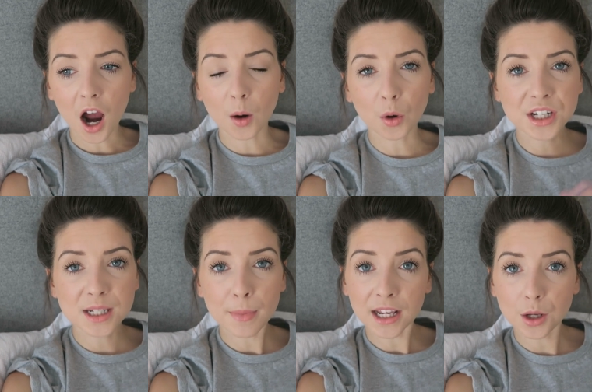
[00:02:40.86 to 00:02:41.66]
I
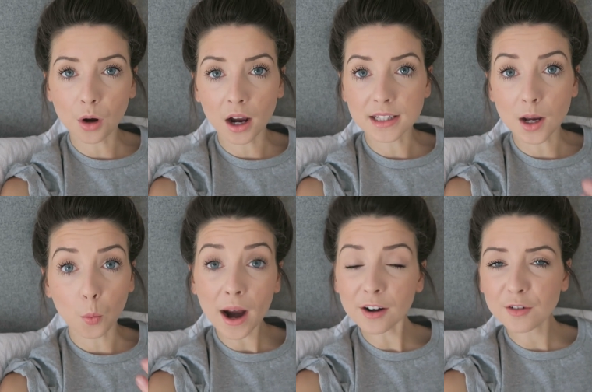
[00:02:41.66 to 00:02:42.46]
wanted to make you guys
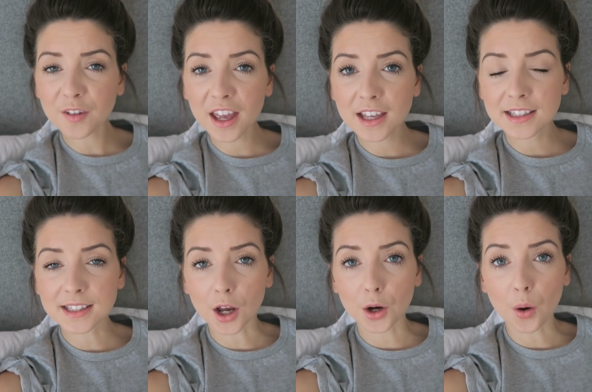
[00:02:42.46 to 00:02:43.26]
aware of it.
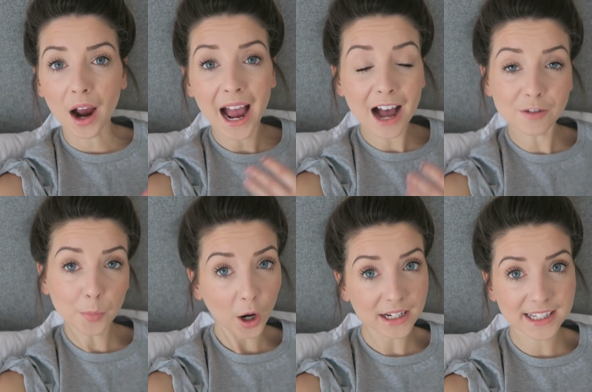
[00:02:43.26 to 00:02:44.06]
So I have a
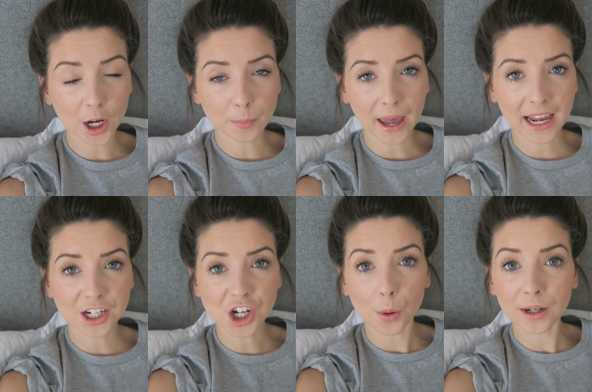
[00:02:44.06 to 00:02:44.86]
Prizeo
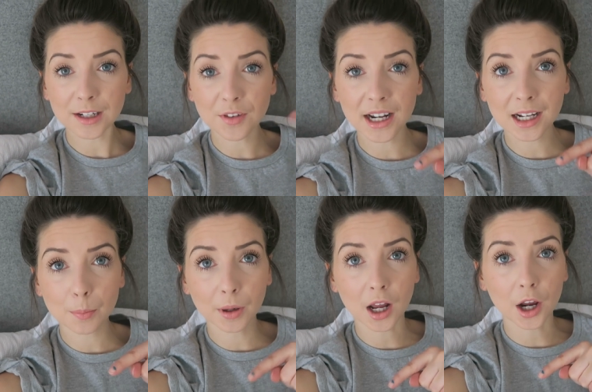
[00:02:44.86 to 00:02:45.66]
page. I will leave the
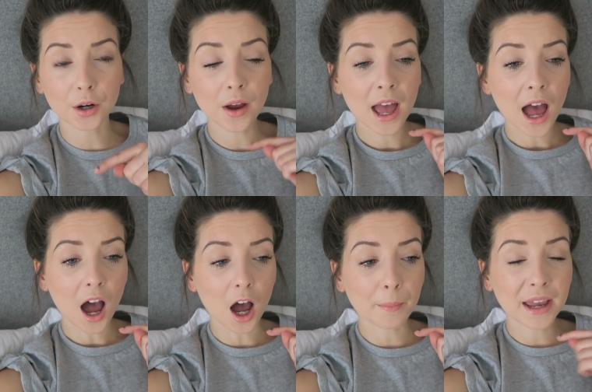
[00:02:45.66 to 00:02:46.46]
link below.
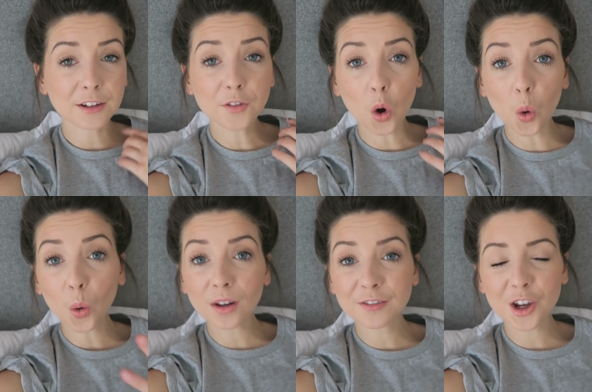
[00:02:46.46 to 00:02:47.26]
Um, if
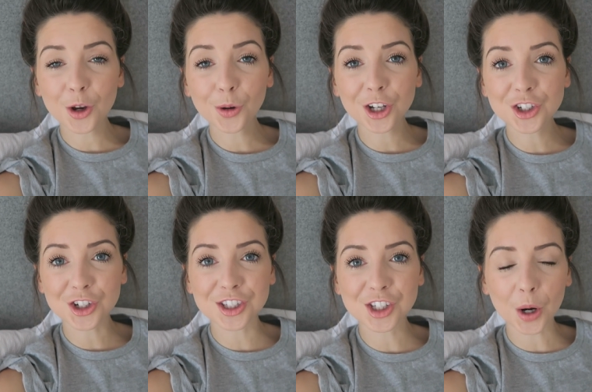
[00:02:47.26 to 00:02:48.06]
all of you could
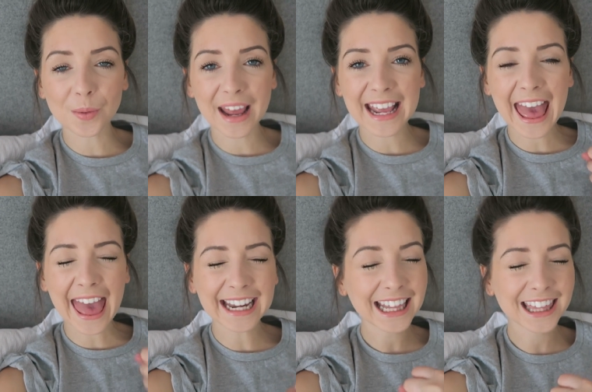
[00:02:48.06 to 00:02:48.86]
just donate
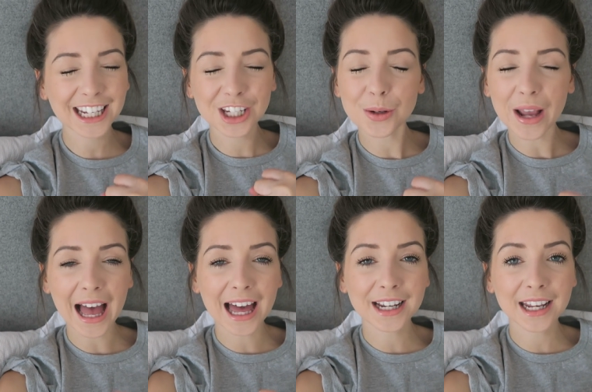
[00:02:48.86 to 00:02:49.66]
anything you
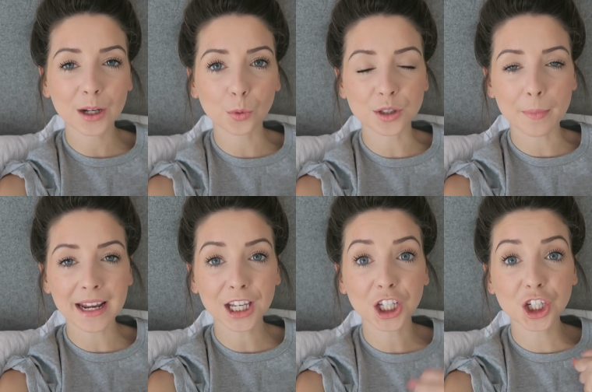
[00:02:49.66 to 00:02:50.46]
can, it would
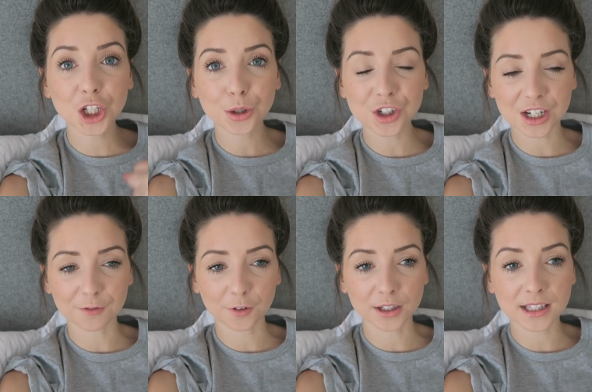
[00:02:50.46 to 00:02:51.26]
make a huge
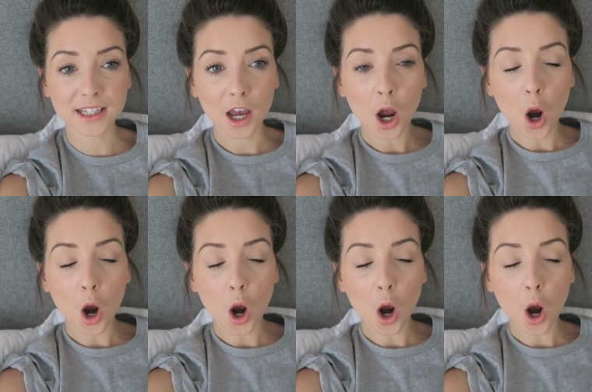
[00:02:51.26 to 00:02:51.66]
difference.